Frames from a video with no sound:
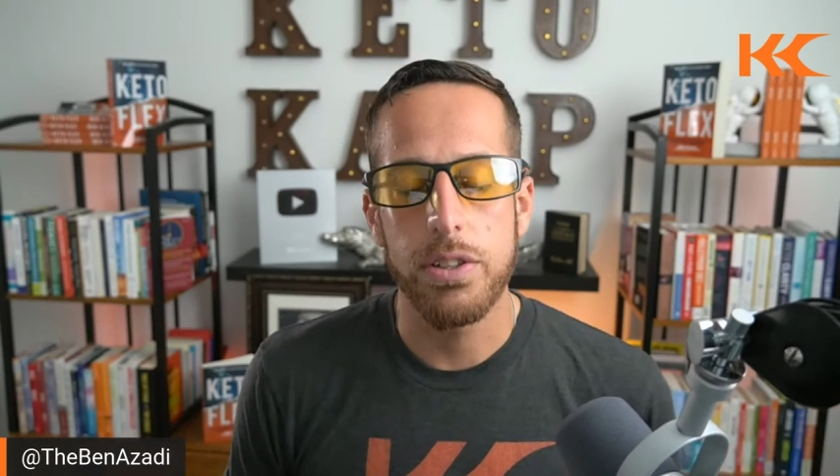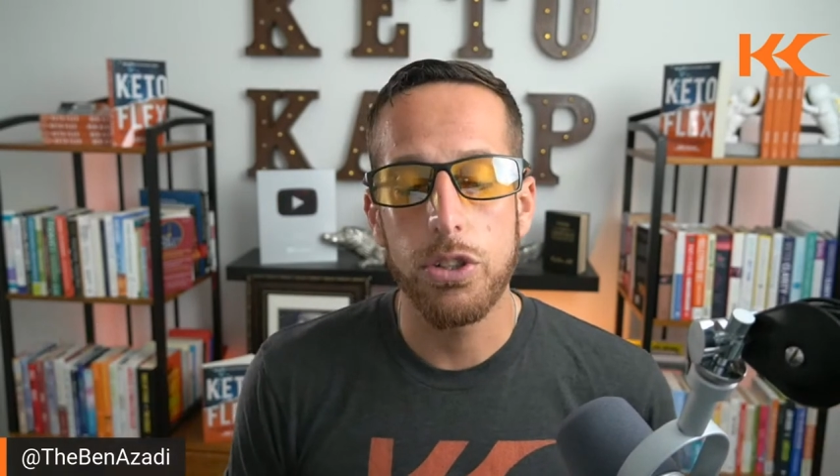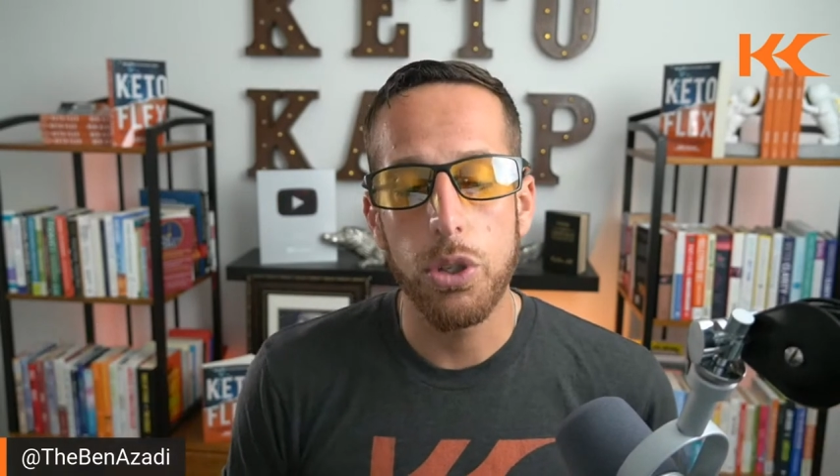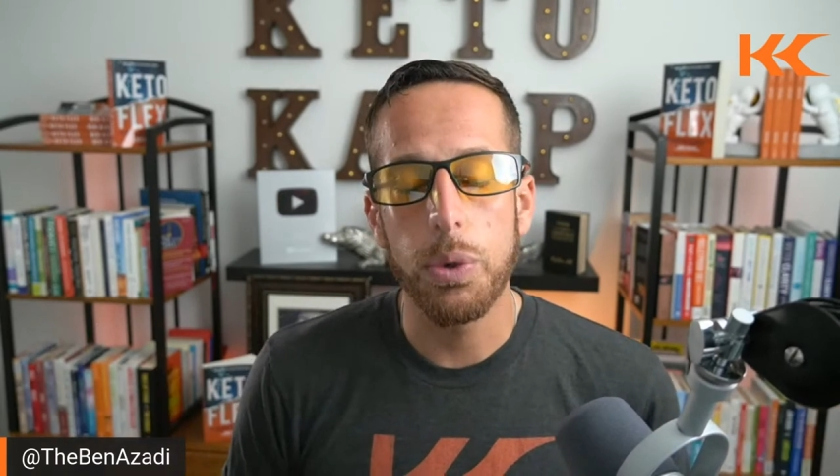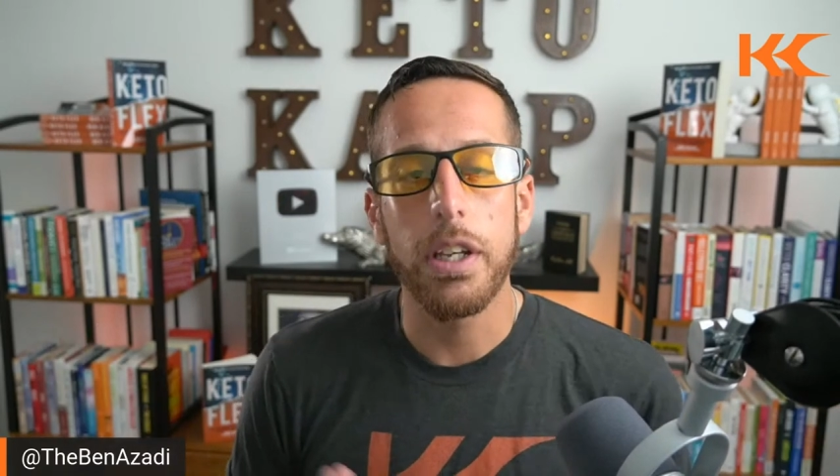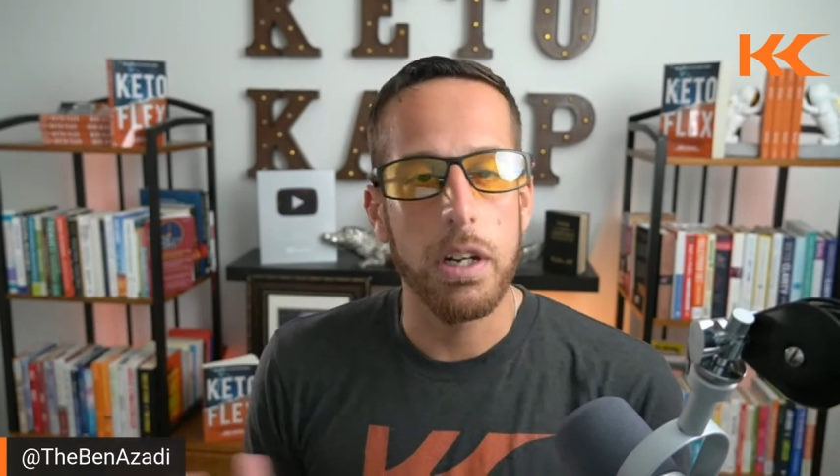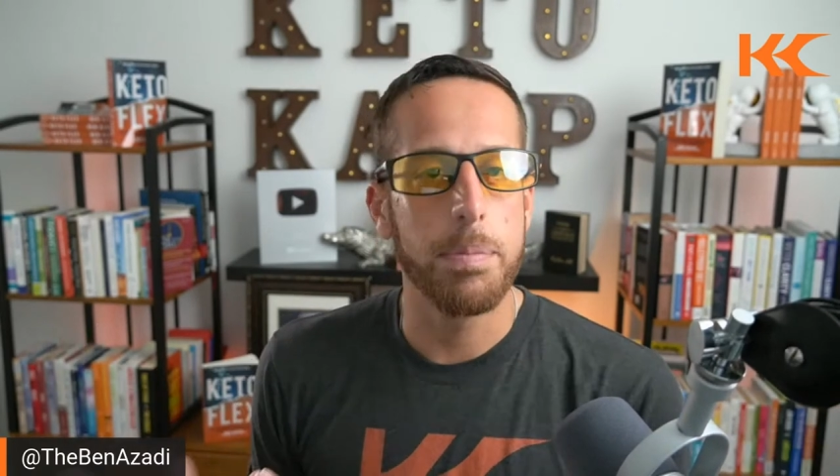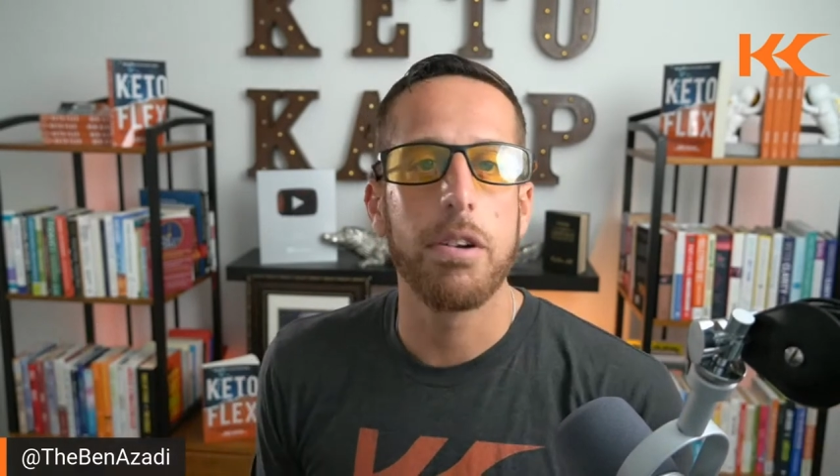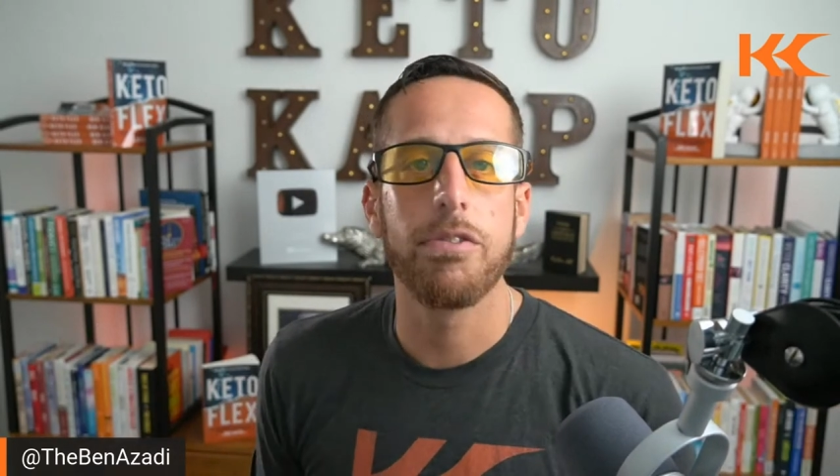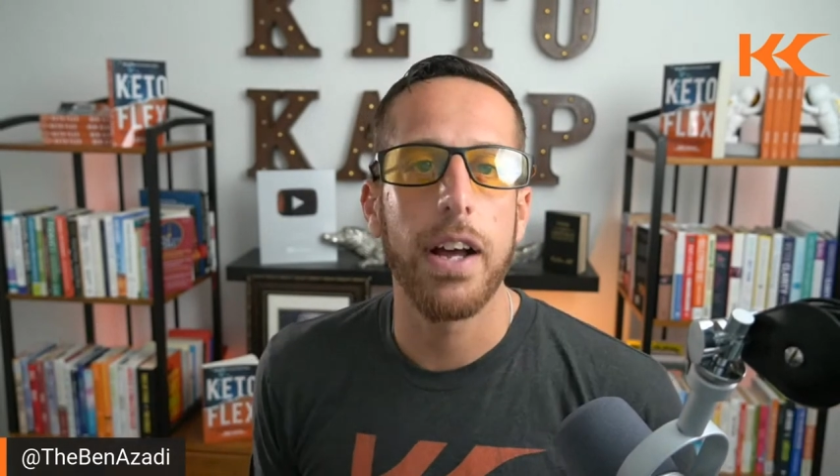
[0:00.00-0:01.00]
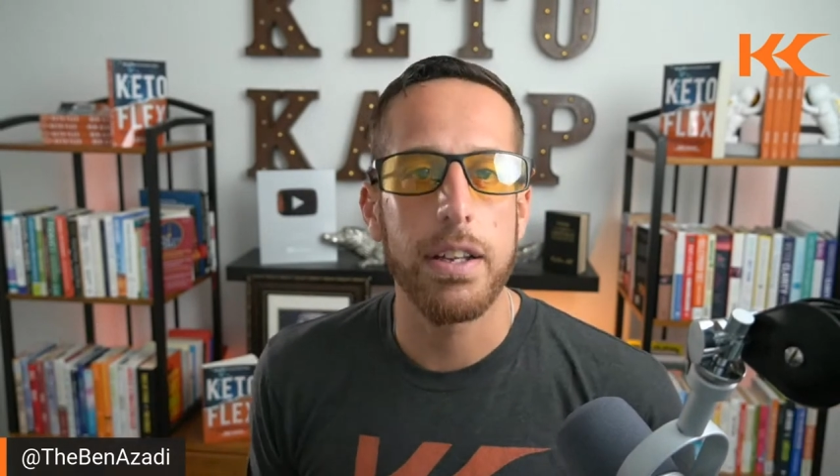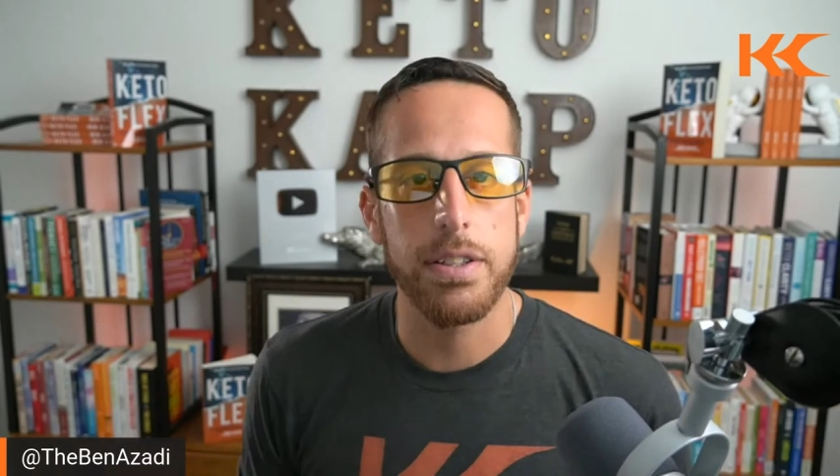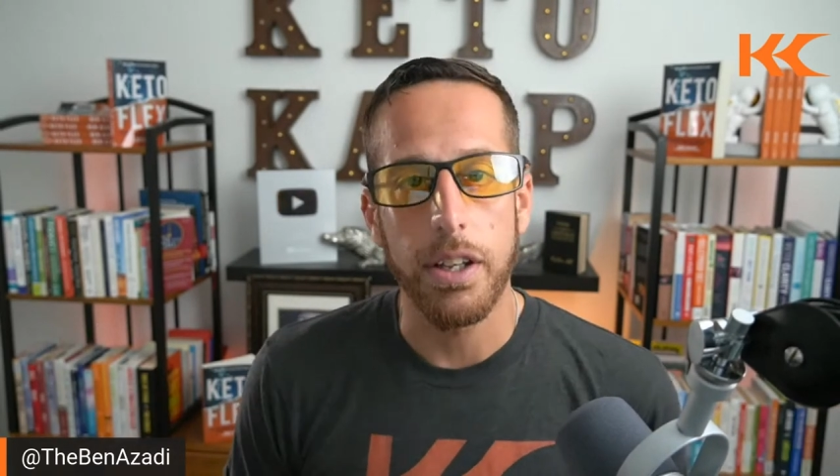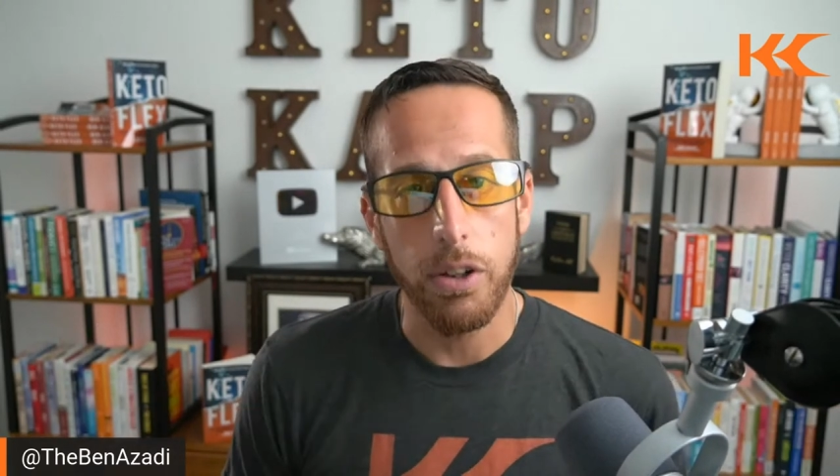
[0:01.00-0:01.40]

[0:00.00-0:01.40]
doing intermittent fasting